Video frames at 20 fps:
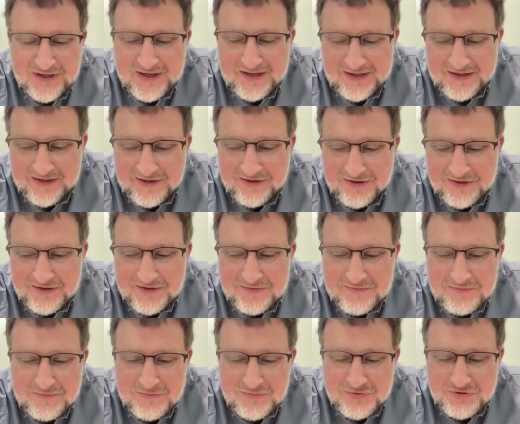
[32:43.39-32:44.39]
And
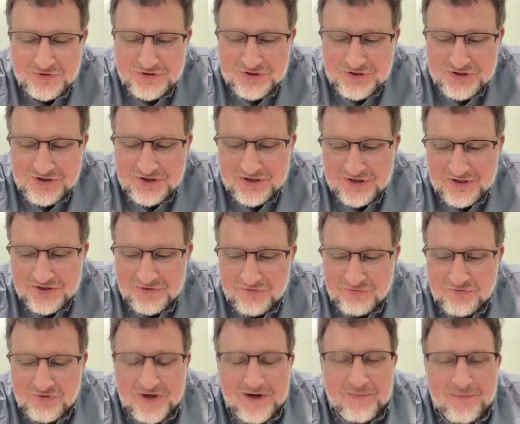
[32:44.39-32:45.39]
um, just to kind
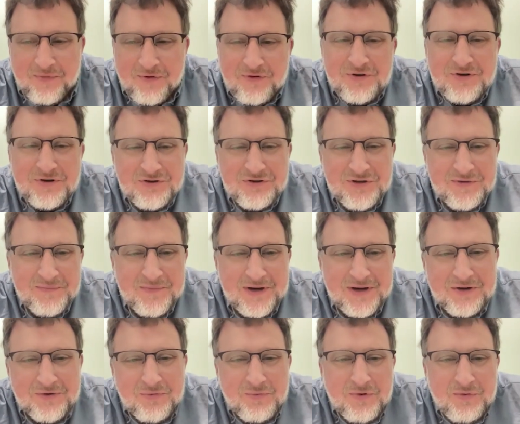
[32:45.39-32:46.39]
of wrap things up
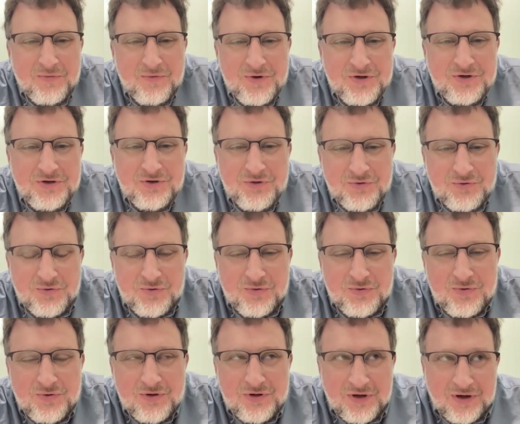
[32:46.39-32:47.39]
now, what would
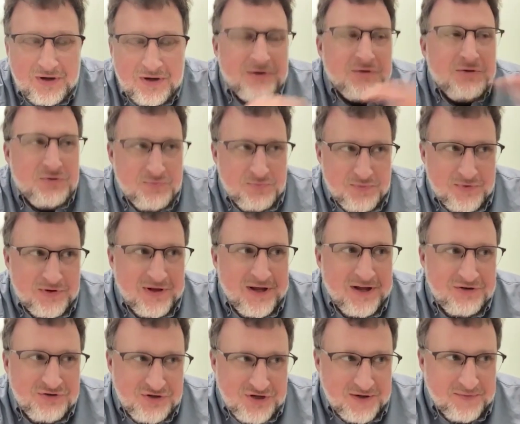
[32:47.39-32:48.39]
you, uh,
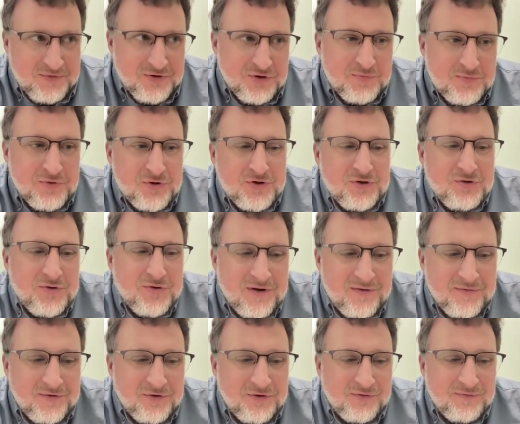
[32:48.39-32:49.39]
last chapter of your book, you
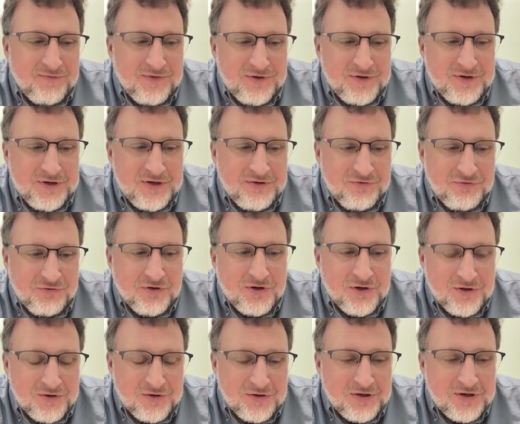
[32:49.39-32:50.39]
offer some very
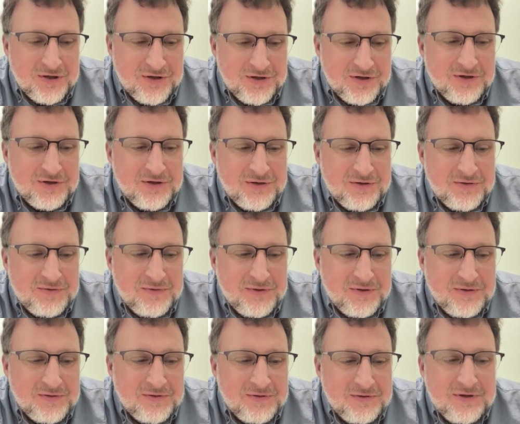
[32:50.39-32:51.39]
strong
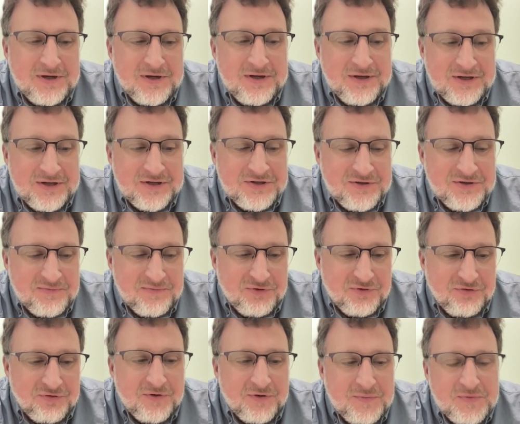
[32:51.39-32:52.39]
uh, ideas and
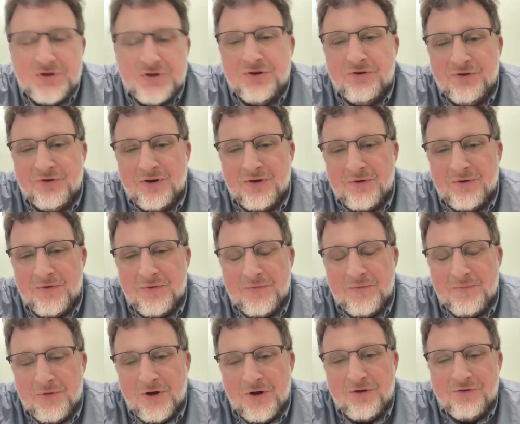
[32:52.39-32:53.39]
prescriptions
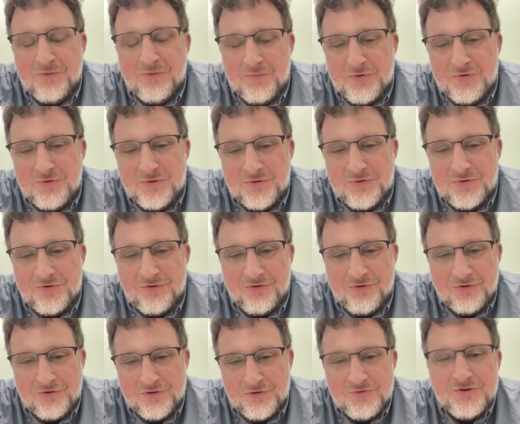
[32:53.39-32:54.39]
on possible
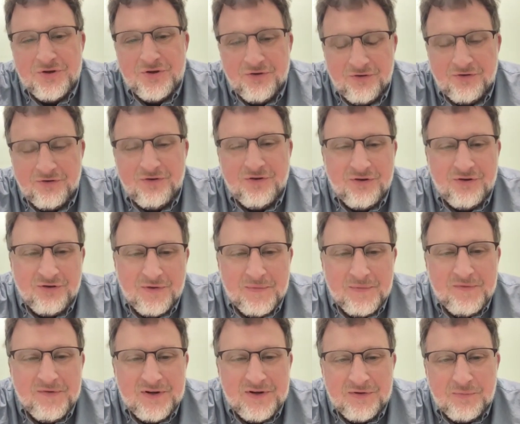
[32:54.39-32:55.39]
solutions to
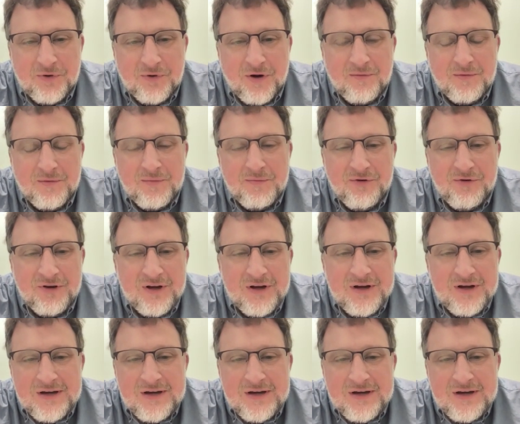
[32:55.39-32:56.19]
some of these problems.